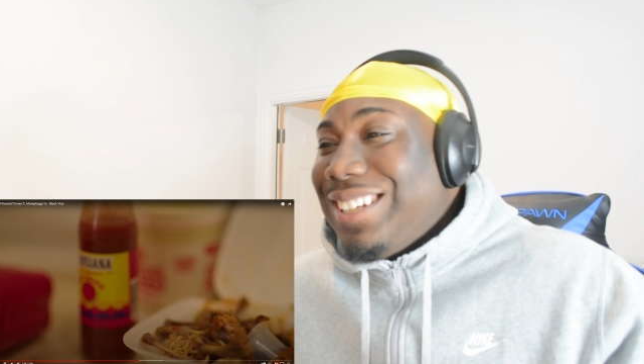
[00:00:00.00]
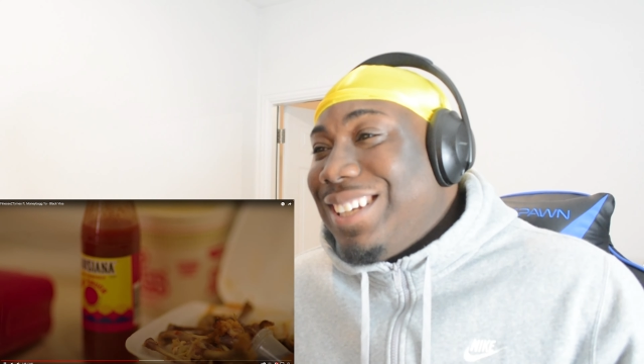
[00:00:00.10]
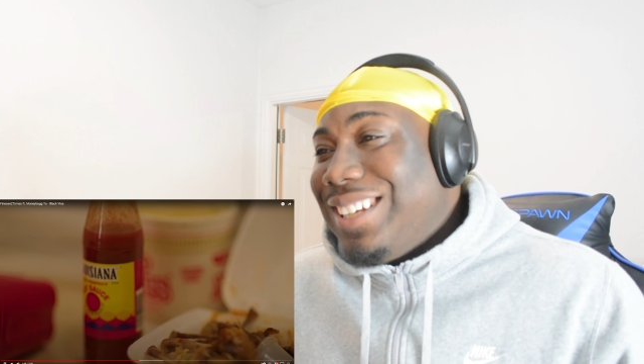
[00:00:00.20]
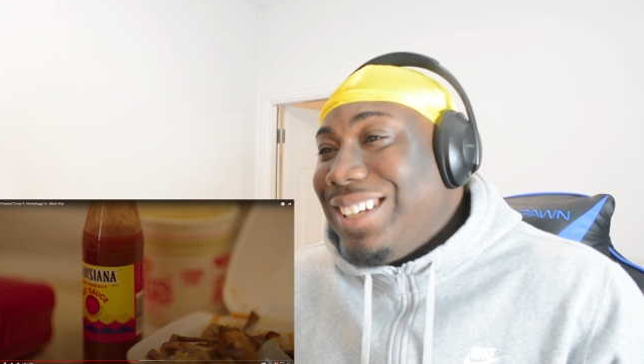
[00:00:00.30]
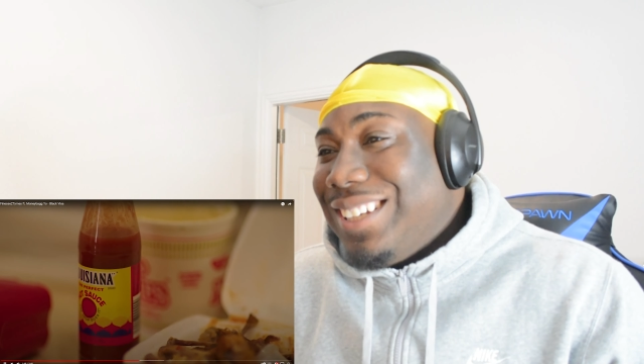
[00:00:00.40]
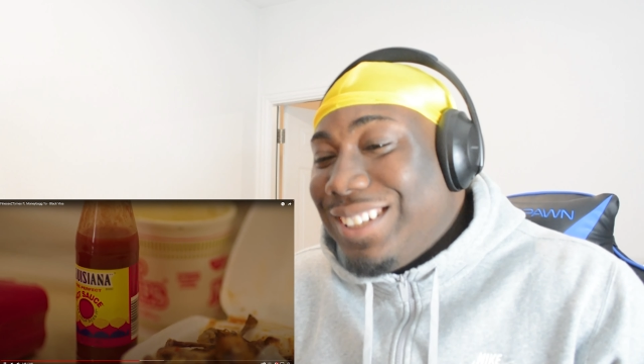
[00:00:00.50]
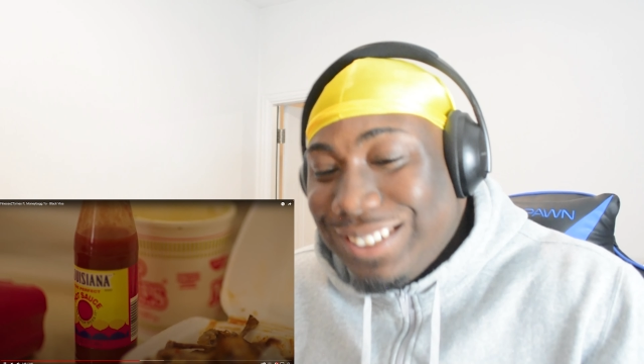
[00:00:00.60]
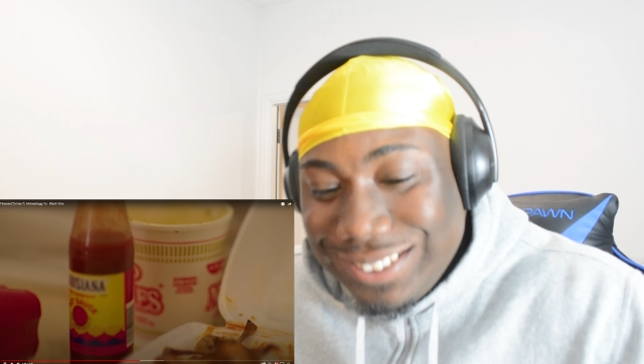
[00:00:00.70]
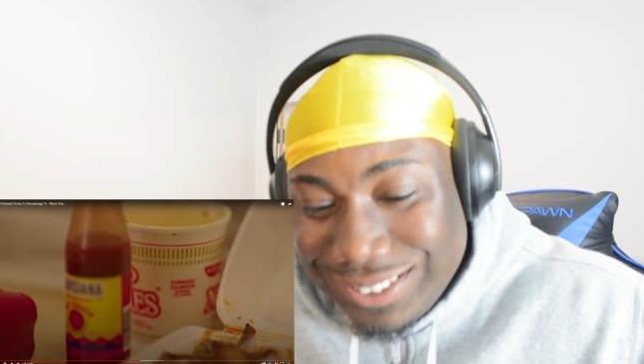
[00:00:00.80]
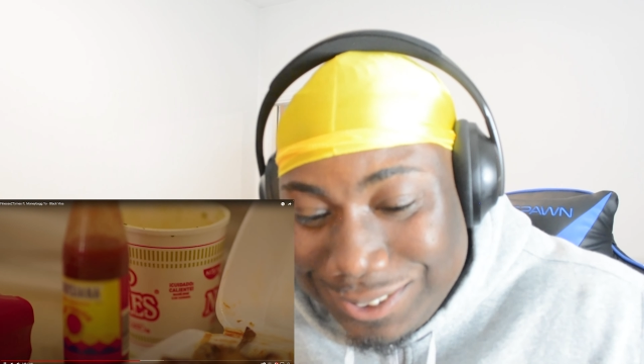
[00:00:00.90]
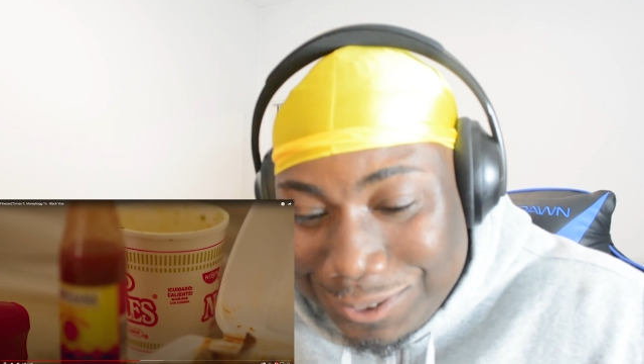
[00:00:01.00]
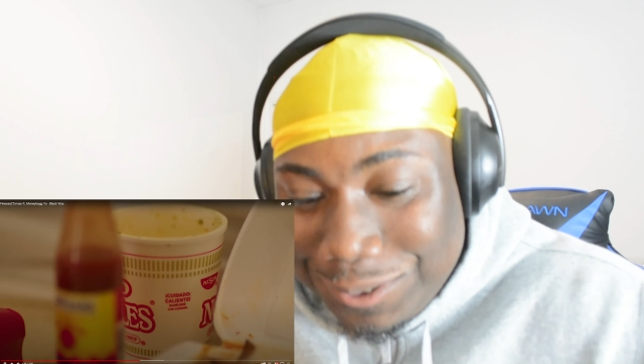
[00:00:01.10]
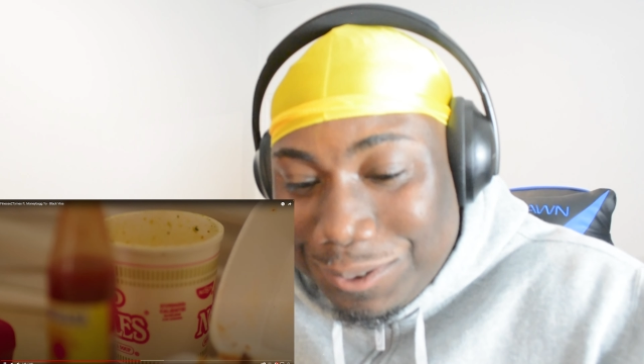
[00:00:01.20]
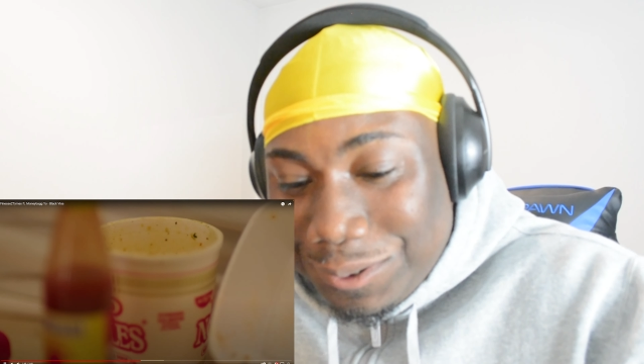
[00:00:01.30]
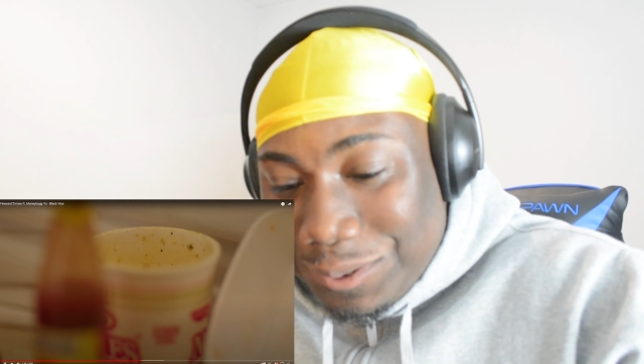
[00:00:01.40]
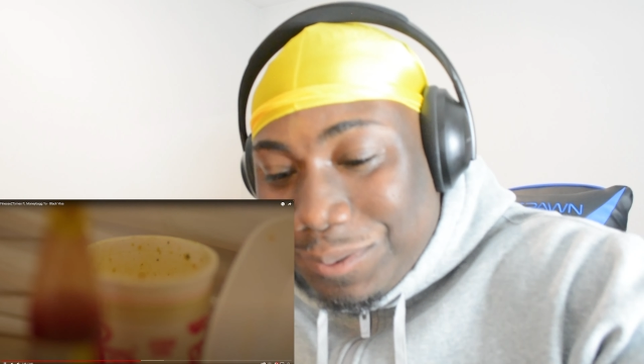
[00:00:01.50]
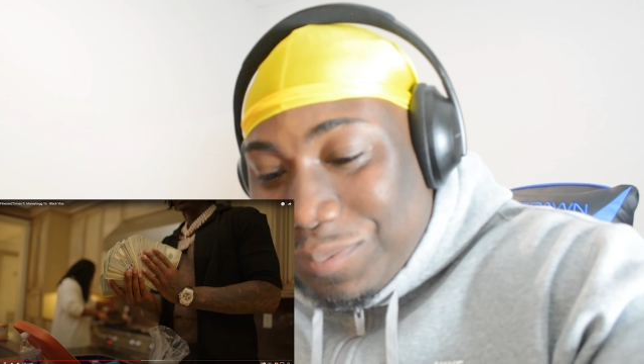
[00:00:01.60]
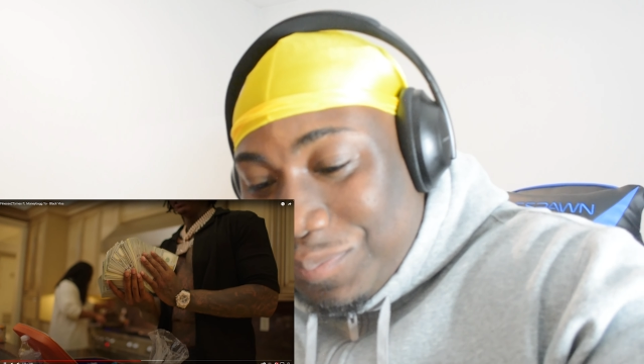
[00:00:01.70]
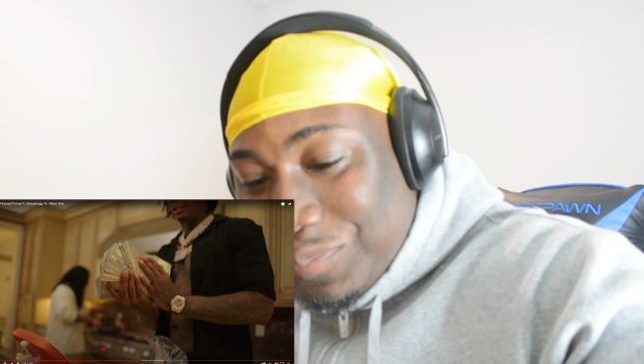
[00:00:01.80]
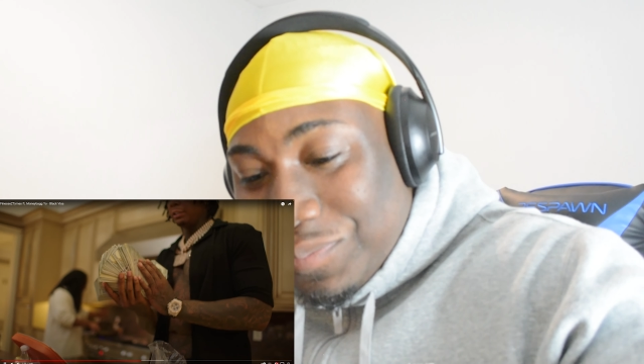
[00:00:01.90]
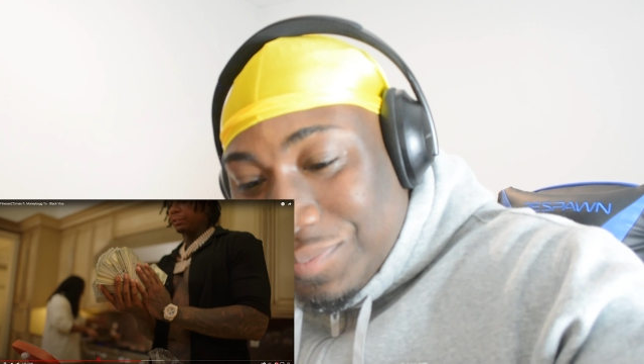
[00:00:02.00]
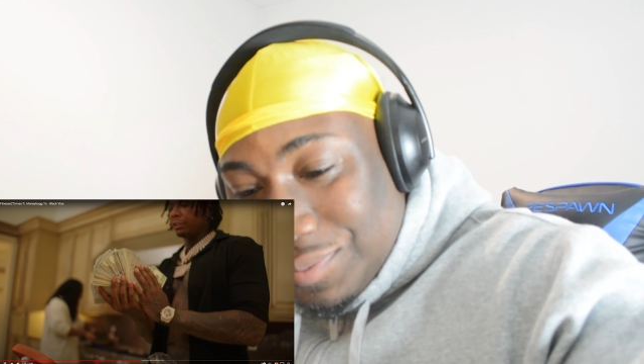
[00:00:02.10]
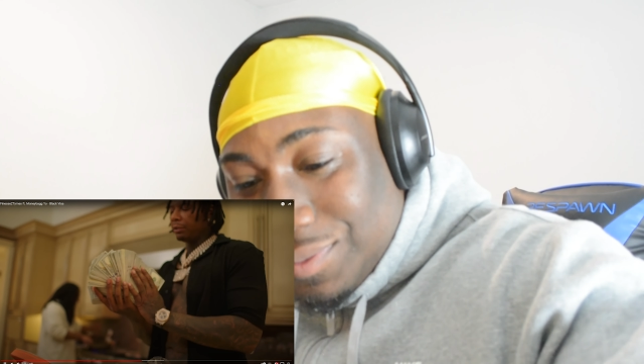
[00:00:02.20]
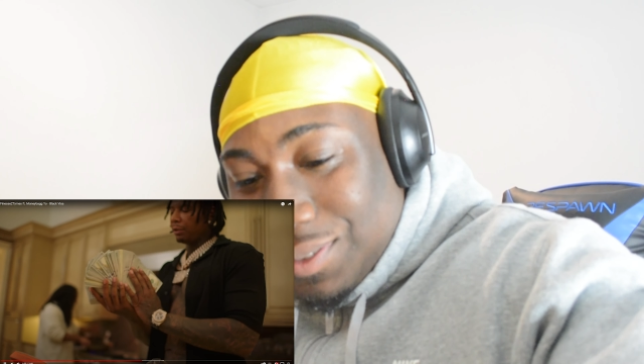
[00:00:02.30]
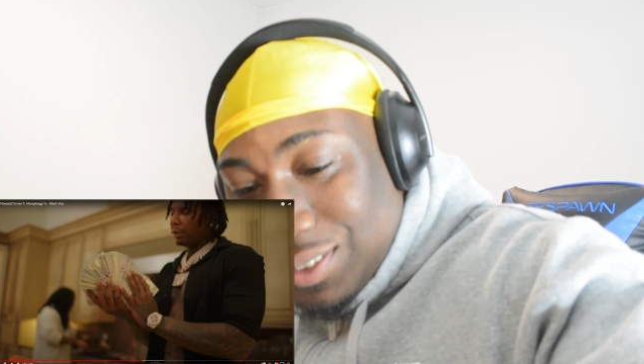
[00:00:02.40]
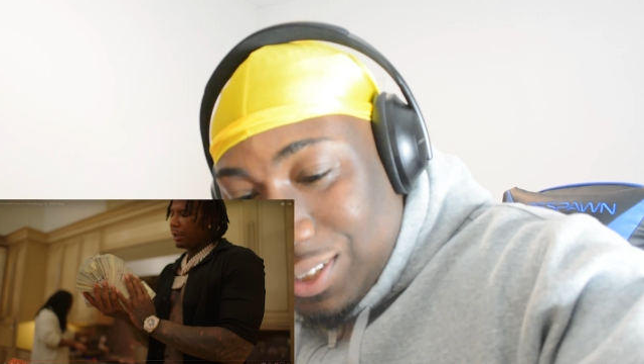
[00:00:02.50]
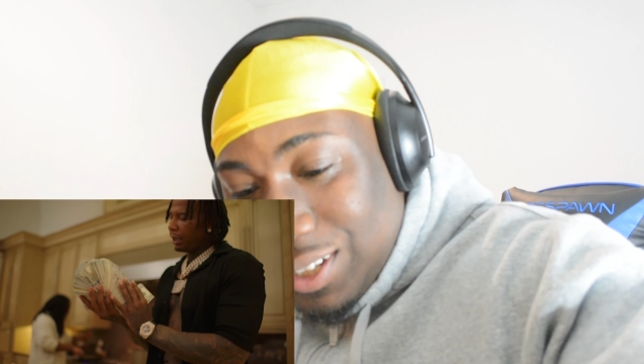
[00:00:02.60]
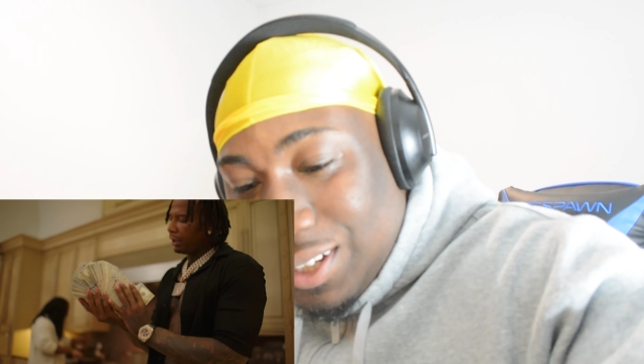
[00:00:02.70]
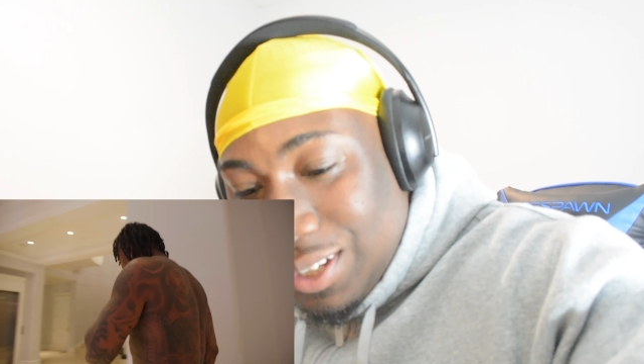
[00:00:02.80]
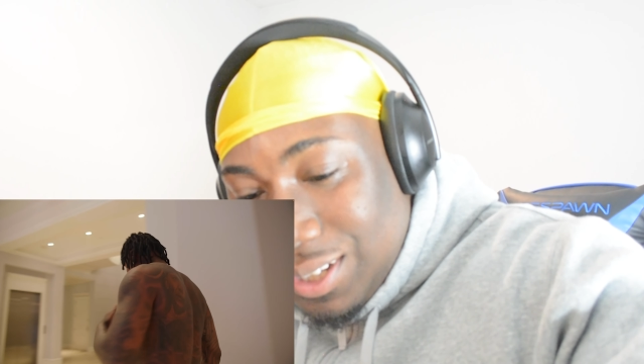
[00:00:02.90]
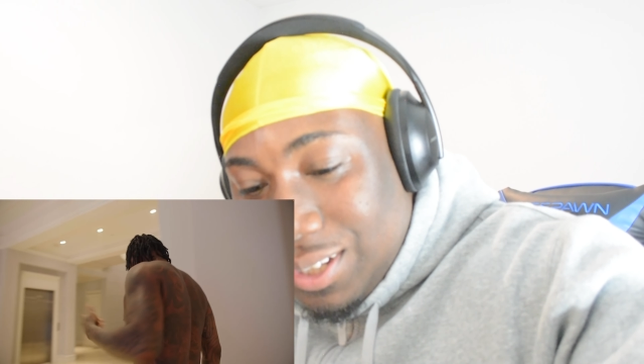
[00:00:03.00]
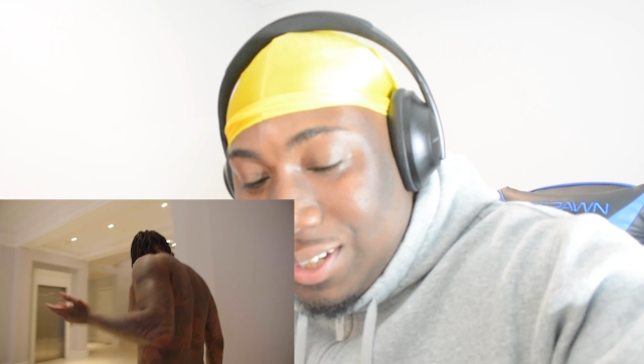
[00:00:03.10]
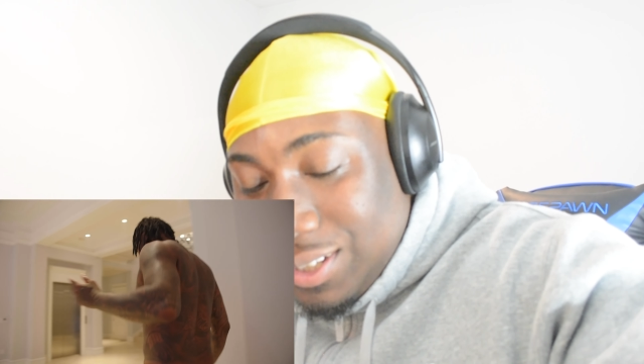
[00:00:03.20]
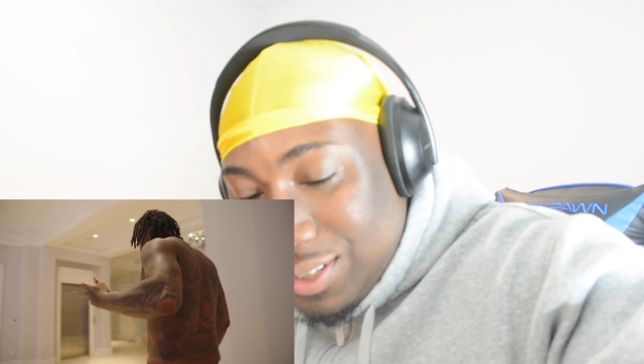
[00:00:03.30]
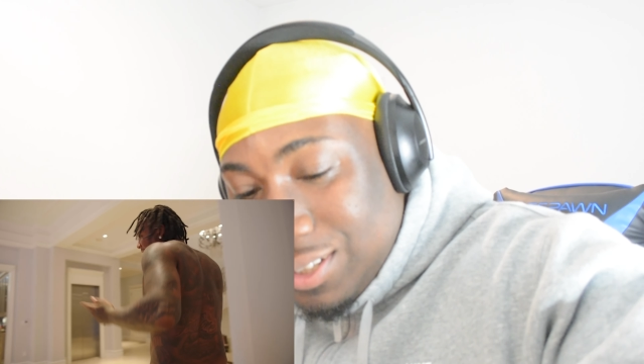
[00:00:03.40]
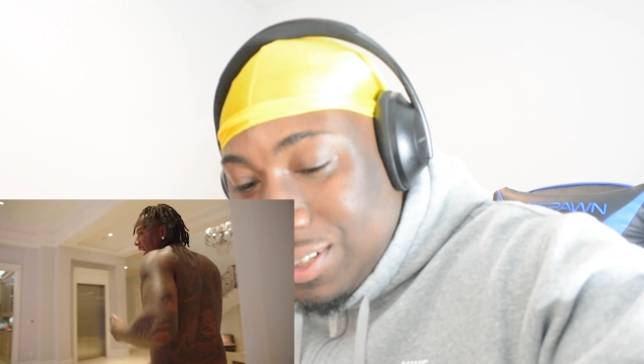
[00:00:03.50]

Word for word: I'm up all of a sudden, load 150, that's out the discussion. Don't do that. 200K,